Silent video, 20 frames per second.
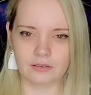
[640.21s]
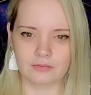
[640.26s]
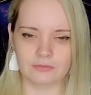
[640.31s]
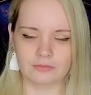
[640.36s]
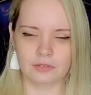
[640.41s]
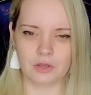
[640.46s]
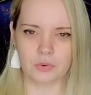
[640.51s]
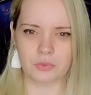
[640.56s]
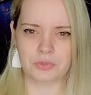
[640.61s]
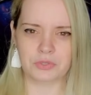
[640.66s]

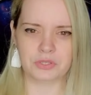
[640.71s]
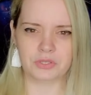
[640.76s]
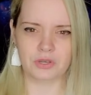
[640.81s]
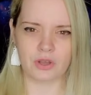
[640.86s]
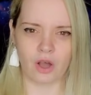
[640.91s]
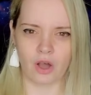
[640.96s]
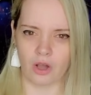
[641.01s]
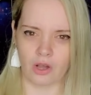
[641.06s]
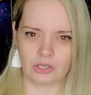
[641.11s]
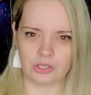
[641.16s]
ghost
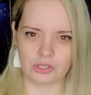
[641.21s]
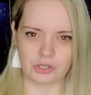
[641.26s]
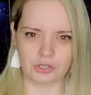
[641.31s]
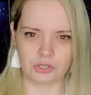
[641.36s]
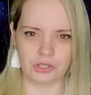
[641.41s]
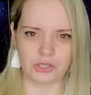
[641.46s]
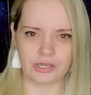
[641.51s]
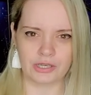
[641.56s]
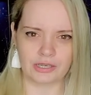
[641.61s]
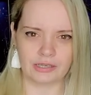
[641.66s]

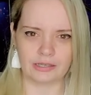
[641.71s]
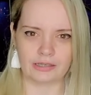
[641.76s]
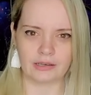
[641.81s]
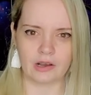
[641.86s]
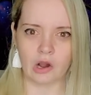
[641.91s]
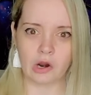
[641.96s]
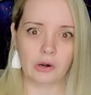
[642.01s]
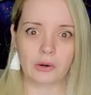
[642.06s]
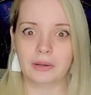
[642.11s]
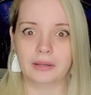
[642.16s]
conjuring
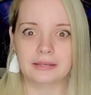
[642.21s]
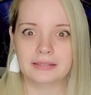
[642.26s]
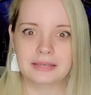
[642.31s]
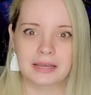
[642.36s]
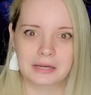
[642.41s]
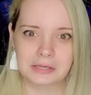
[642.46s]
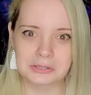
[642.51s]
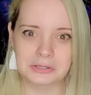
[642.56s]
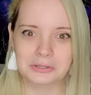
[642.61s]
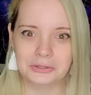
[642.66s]

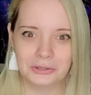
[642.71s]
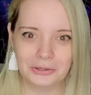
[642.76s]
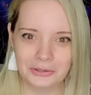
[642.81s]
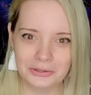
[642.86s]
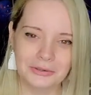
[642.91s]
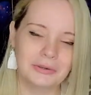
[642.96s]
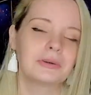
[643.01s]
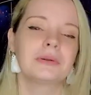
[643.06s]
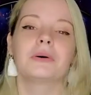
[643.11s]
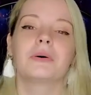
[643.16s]
architecture,
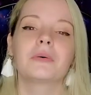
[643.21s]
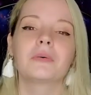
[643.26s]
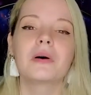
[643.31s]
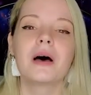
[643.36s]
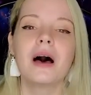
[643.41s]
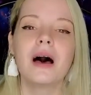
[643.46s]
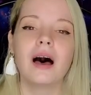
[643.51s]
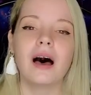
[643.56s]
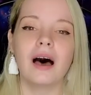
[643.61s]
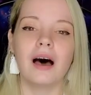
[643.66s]

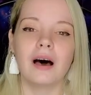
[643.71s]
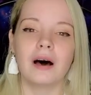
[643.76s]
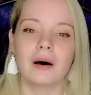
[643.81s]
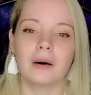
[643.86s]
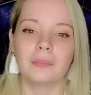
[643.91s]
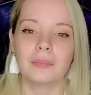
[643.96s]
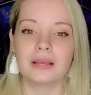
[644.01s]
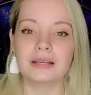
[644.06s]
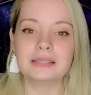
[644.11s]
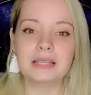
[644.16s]

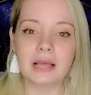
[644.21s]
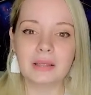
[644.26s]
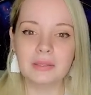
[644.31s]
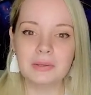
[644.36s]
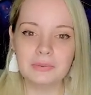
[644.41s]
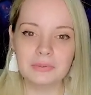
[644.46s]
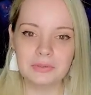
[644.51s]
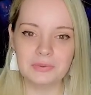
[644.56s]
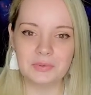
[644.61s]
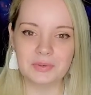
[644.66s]
exactly
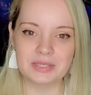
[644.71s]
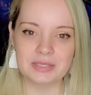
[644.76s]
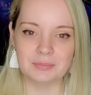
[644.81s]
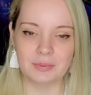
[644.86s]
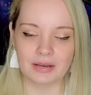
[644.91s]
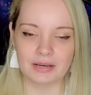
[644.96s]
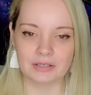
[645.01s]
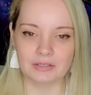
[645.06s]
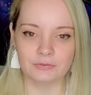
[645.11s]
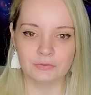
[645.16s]
what you
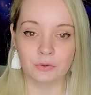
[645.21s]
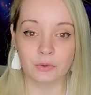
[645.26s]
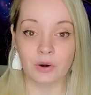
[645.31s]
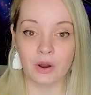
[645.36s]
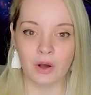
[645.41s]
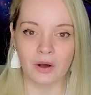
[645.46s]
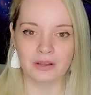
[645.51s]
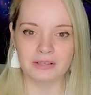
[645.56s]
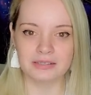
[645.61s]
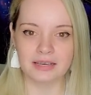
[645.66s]
expect for a
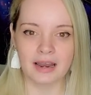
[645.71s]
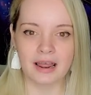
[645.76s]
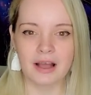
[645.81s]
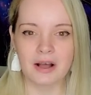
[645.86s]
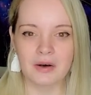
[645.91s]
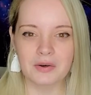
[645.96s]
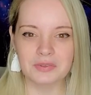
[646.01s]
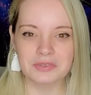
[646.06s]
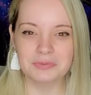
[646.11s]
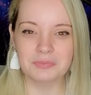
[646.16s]
haunted
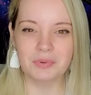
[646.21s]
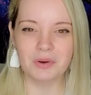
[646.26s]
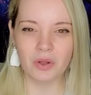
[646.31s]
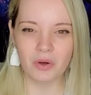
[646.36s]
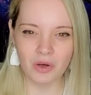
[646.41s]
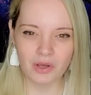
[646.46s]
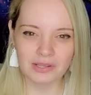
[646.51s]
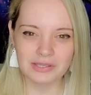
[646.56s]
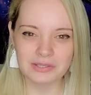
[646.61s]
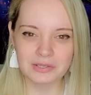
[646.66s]
house. But
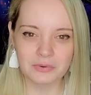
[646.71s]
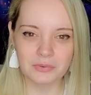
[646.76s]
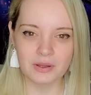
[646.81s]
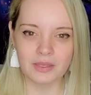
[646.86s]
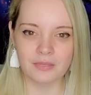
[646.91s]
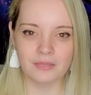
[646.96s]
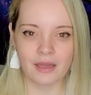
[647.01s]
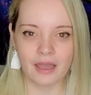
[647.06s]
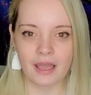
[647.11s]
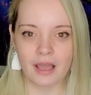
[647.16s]
also
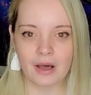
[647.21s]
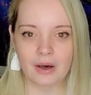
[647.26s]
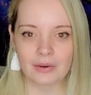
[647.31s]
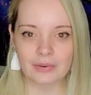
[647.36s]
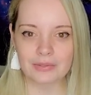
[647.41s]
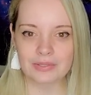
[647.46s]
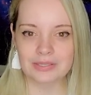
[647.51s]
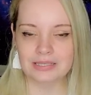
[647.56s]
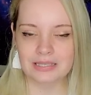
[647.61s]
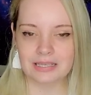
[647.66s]
in the
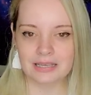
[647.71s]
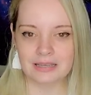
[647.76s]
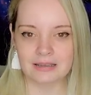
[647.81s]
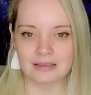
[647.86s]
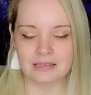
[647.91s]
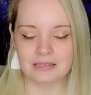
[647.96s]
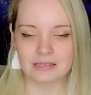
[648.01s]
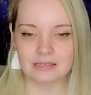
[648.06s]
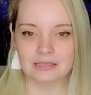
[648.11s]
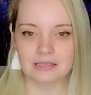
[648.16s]
house
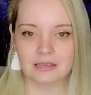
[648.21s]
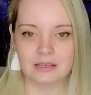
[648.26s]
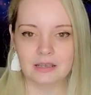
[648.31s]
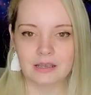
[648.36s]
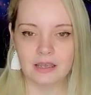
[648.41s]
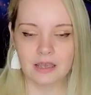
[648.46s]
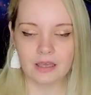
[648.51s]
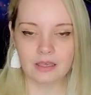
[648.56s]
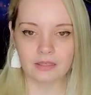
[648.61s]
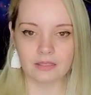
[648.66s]
is
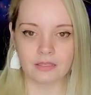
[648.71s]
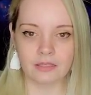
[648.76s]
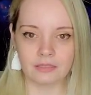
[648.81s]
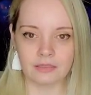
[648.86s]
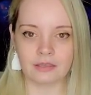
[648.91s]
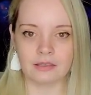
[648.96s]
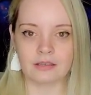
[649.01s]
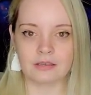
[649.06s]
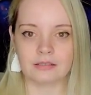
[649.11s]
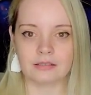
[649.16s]

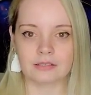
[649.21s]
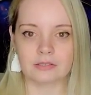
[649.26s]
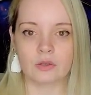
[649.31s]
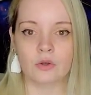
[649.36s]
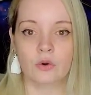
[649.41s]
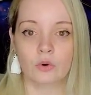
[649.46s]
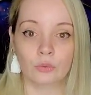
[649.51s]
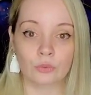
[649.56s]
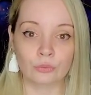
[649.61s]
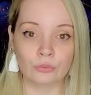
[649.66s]
these
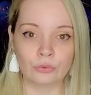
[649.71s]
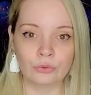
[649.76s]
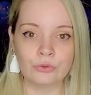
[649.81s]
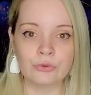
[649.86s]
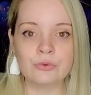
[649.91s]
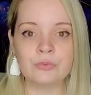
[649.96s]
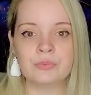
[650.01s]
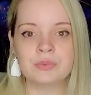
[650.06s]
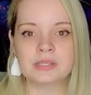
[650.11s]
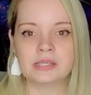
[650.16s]

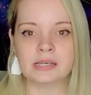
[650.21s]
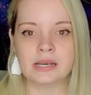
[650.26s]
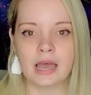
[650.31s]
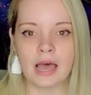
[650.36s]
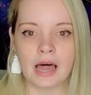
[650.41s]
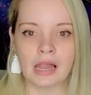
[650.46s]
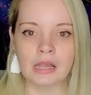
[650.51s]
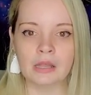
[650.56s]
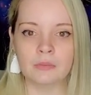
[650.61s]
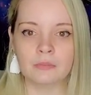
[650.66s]
rooms and
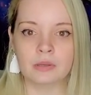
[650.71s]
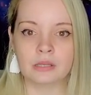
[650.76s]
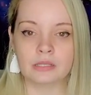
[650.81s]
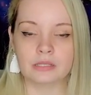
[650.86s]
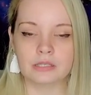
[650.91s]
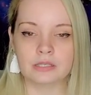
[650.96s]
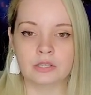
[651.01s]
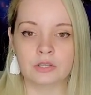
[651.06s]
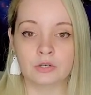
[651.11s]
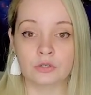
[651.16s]

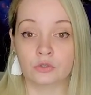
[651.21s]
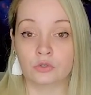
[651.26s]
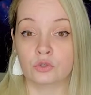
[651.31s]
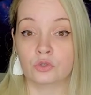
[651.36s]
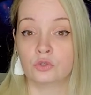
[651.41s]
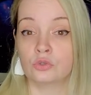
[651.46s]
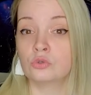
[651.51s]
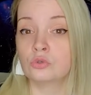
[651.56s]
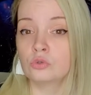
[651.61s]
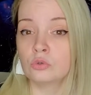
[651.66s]
elements that are
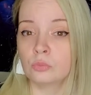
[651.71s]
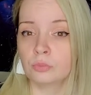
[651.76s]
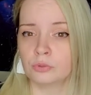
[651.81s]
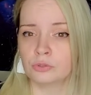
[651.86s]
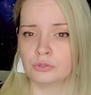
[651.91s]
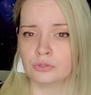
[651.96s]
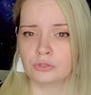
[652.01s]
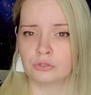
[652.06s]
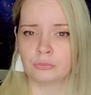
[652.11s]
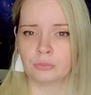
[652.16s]

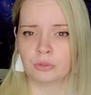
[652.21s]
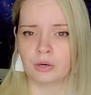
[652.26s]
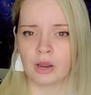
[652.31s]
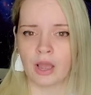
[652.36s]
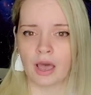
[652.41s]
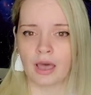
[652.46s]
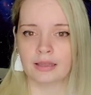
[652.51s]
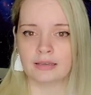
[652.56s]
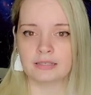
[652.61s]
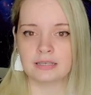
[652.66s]
super, super
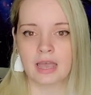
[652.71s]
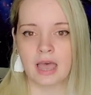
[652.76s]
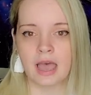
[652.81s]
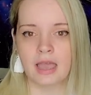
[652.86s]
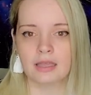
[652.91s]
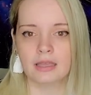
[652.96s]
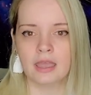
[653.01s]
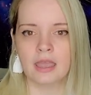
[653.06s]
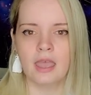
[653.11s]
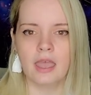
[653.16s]
high
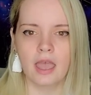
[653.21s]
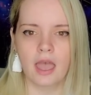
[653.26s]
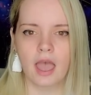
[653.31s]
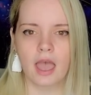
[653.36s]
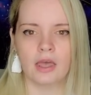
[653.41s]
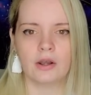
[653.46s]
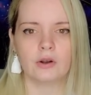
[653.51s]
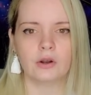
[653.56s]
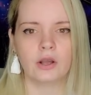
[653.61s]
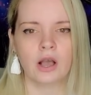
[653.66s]
tech
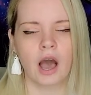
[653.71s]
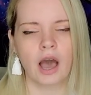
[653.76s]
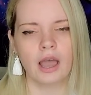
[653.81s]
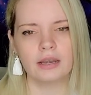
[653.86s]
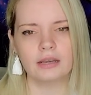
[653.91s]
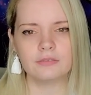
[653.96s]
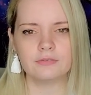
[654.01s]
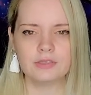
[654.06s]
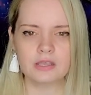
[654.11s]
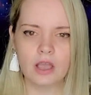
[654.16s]
and are
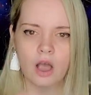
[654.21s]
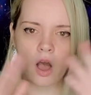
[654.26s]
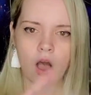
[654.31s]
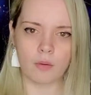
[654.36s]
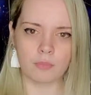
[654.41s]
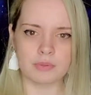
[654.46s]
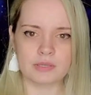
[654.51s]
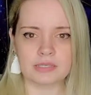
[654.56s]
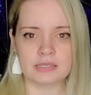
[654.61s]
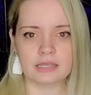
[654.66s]
kind of the
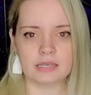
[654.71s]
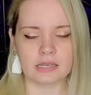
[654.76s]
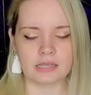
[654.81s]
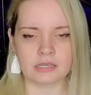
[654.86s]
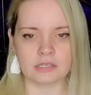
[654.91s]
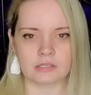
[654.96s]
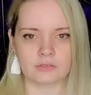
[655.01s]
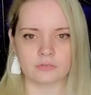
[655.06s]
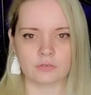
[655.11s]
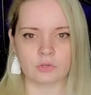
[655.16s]
opposite
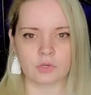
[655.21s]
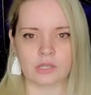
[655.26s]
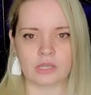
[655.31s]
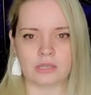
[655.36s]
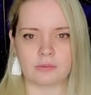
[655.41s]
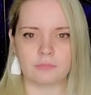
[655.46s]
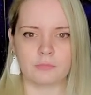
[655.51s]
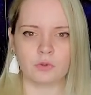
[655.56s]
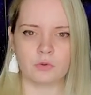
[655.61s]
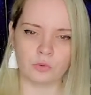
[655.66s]
end of
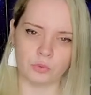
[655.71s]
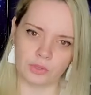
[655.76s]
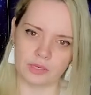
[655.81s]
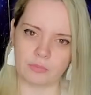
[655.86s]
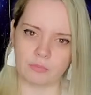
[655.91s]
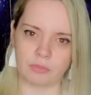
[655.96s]
creepy.